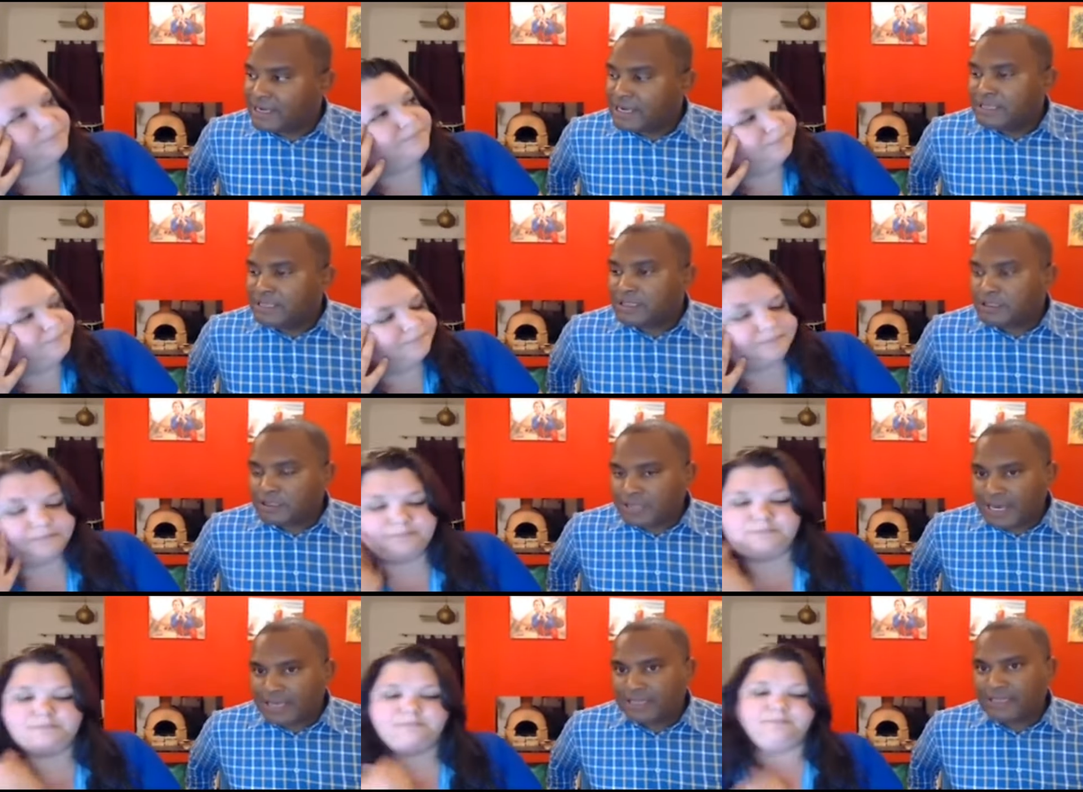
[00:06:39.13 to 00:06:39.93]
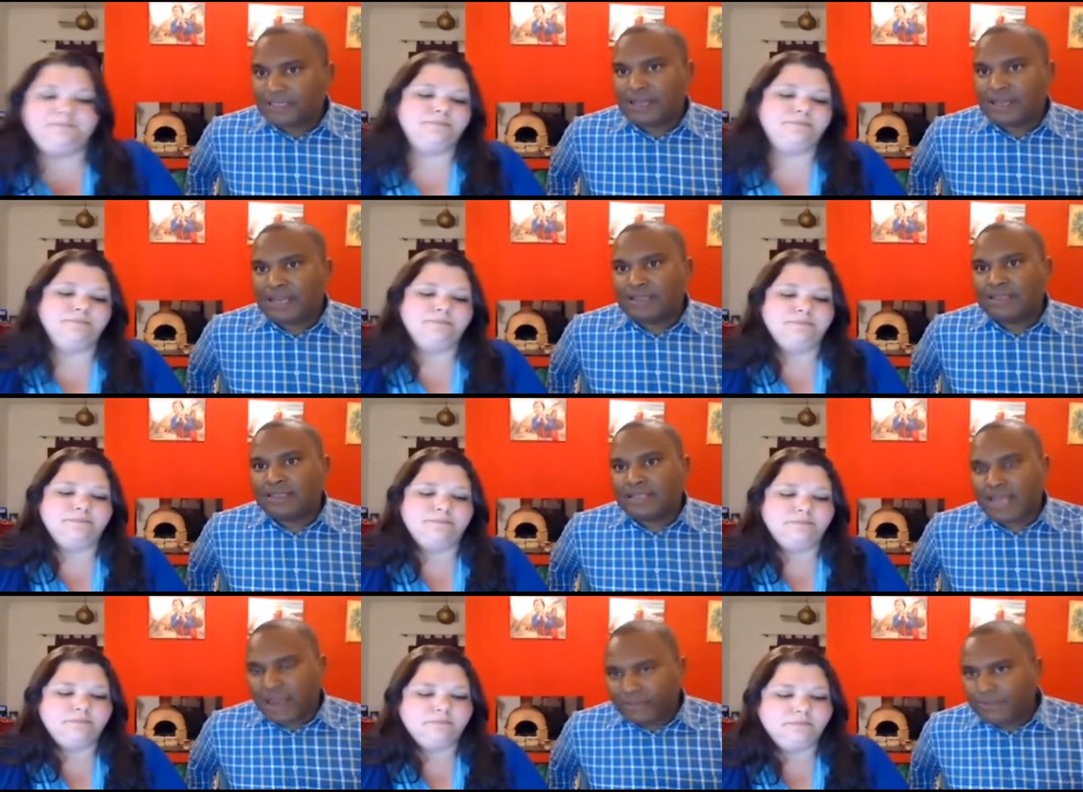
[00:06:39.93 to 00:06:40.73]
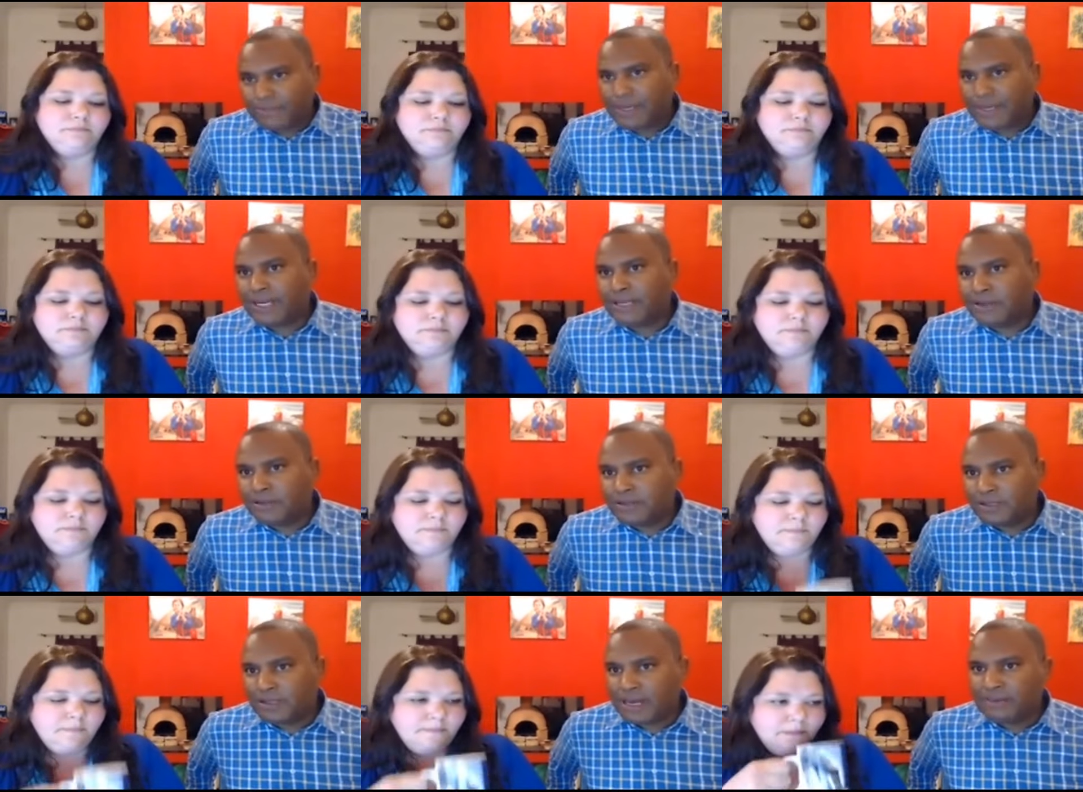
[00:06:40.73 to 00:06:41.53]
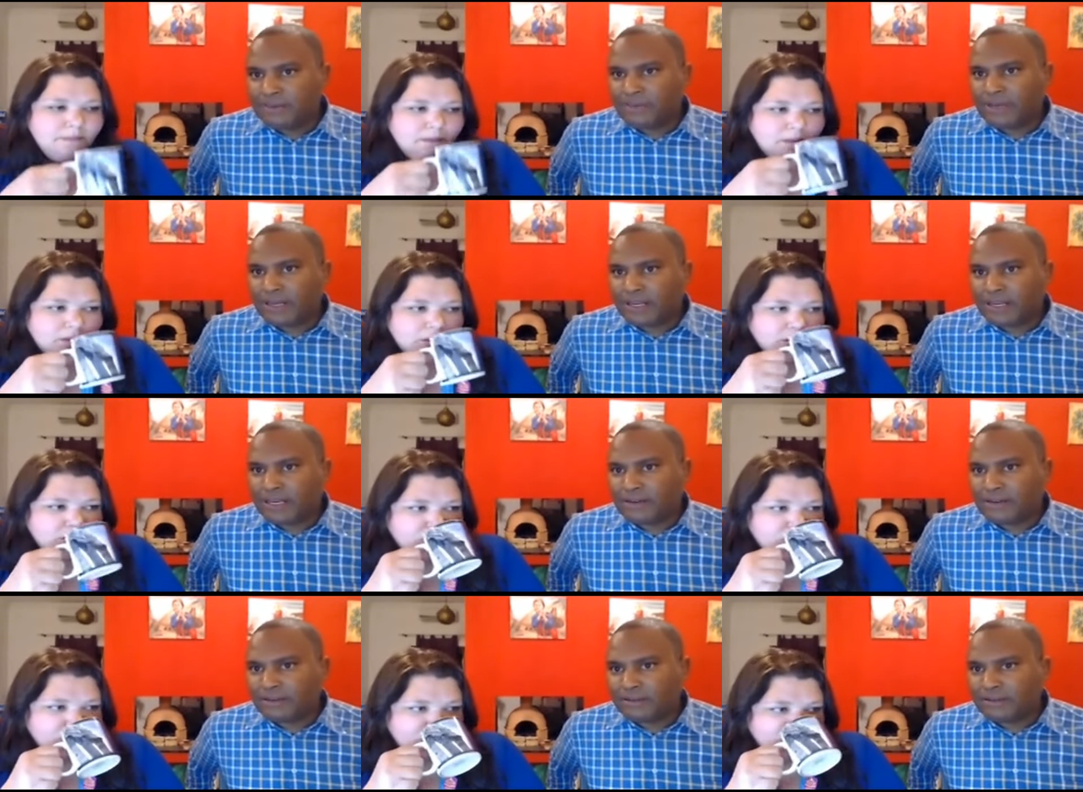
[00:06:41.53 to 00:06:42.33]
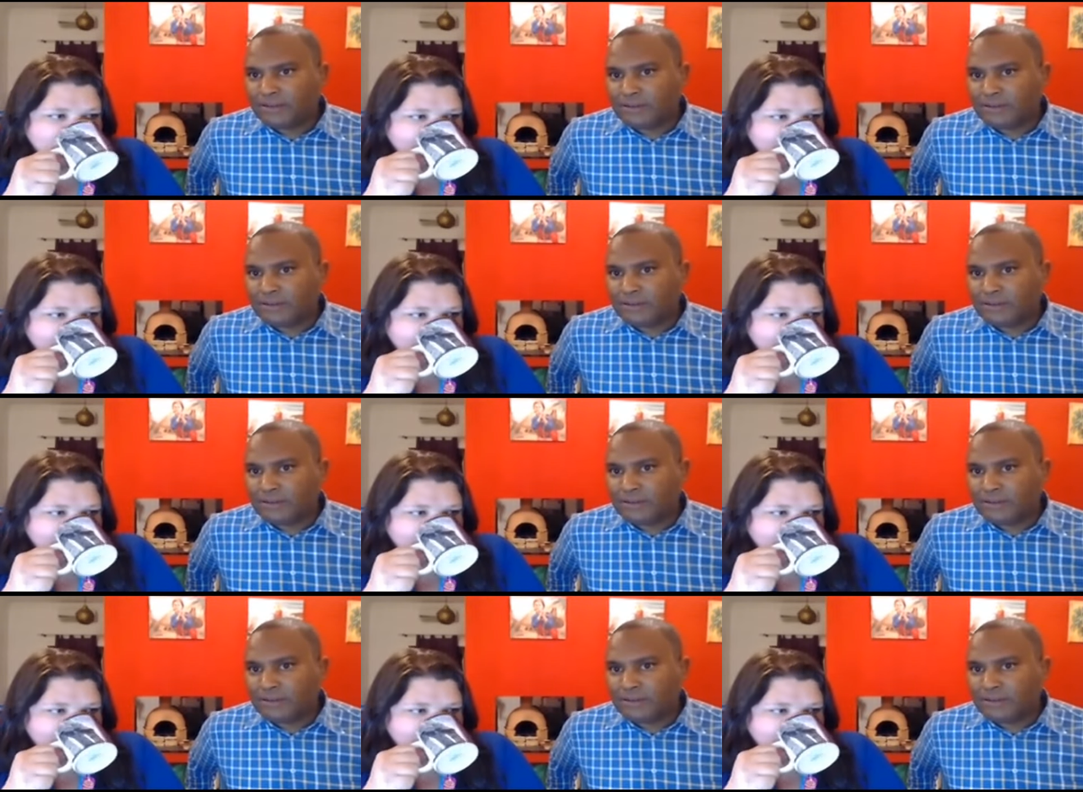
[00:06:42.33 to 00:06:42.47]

Speaker 1: mm-hmm. so technically, at least everybody who's alive right now,